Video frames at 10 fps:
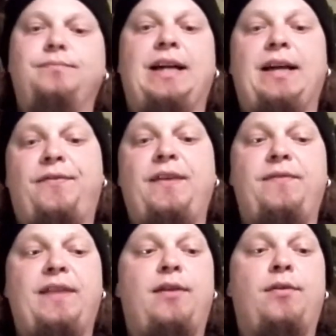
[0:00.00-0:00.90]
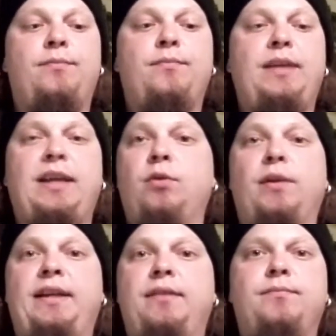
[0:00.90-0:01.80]
I think they're
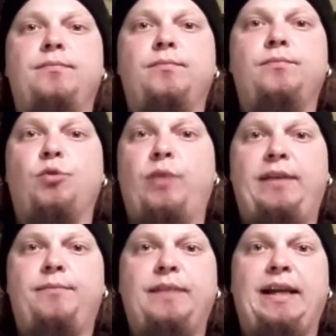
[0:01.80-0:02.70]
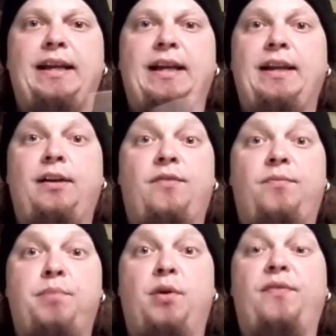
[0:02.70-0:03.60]
equally great, and I
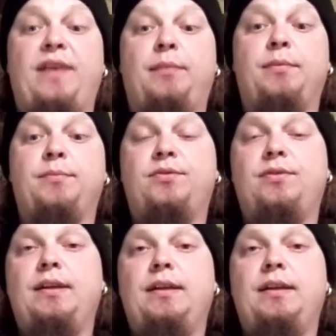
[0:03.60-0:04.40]
love both albums.